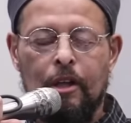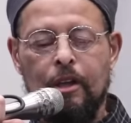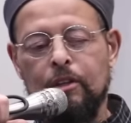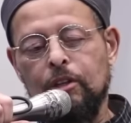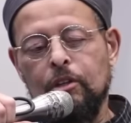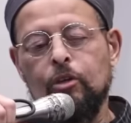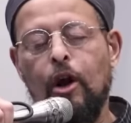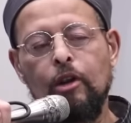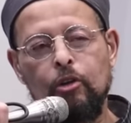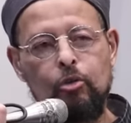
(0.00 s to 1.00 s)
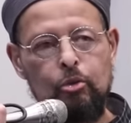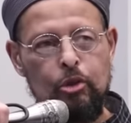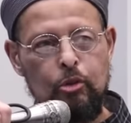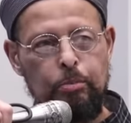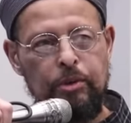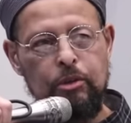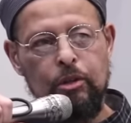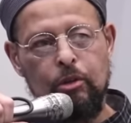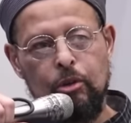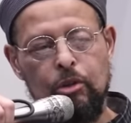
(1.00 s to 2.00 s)
didn't know how to do this
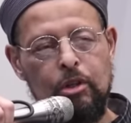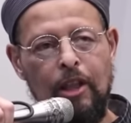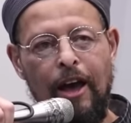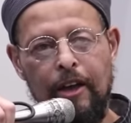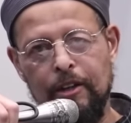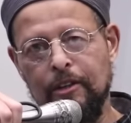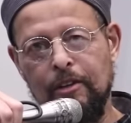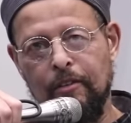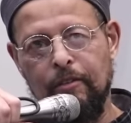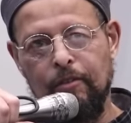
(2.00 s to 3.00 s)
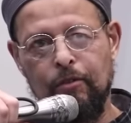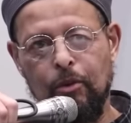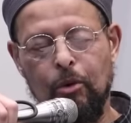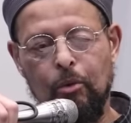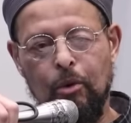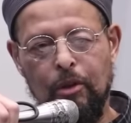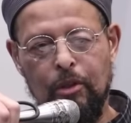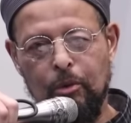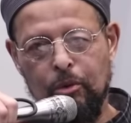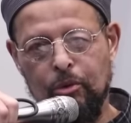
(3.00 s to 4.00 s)
particular slide for what they
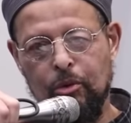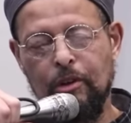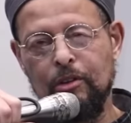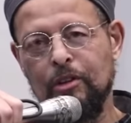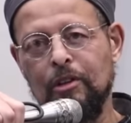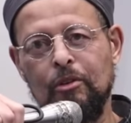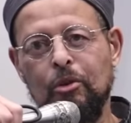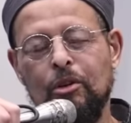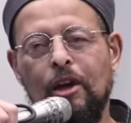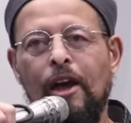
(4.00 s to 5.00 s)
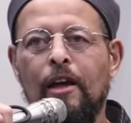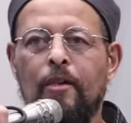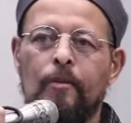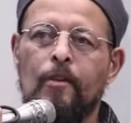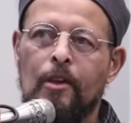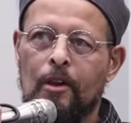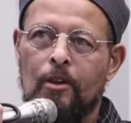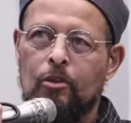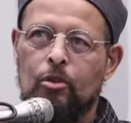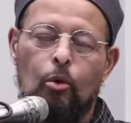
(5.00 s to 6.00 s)
were trying to look at.
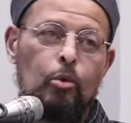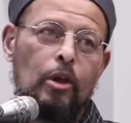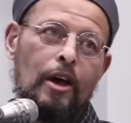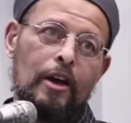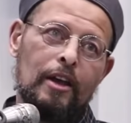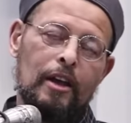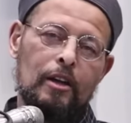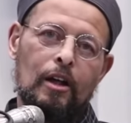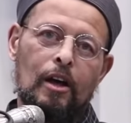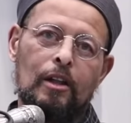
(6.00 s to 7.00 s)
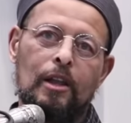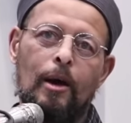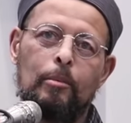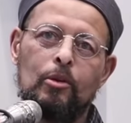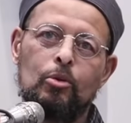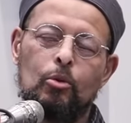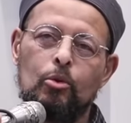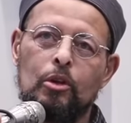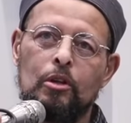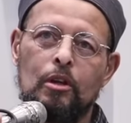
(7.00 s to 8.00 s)
So we had a
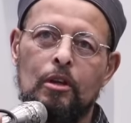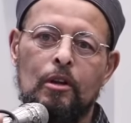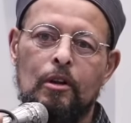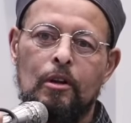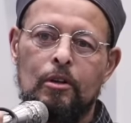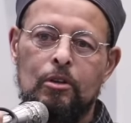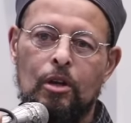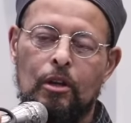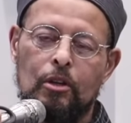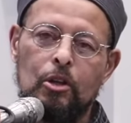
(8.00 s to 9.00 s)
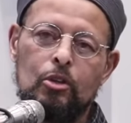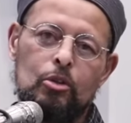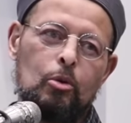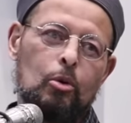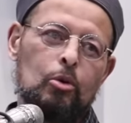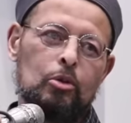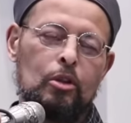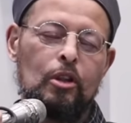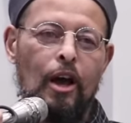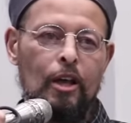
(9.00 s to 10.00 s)
laboratory techniques course in
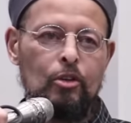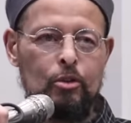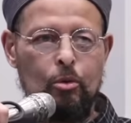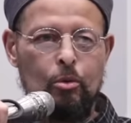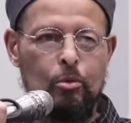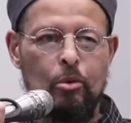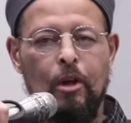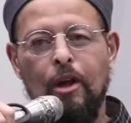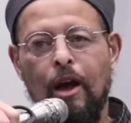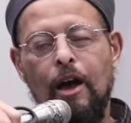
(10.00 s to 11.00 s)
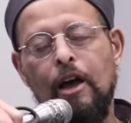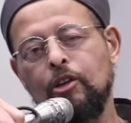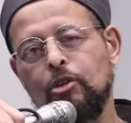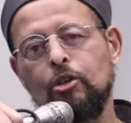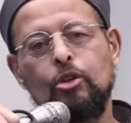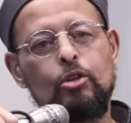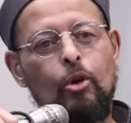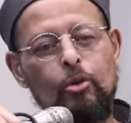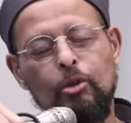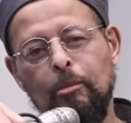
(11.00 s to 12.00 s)
high school. I actually
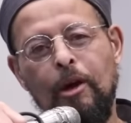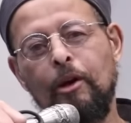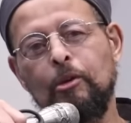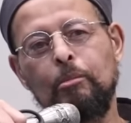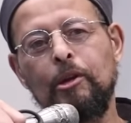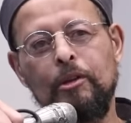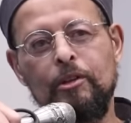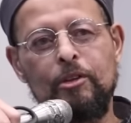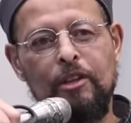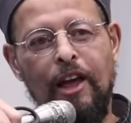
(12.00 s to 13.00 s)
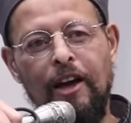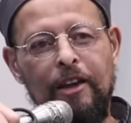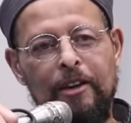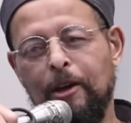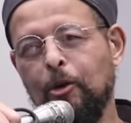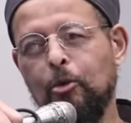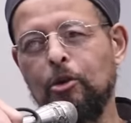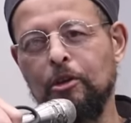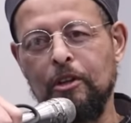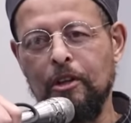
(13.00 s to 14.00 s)
showed them how to make this slide. I quit
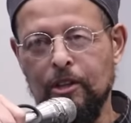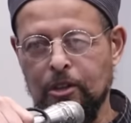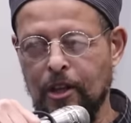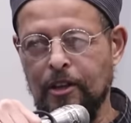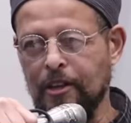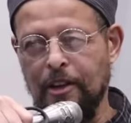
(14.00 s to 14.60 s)
the next day.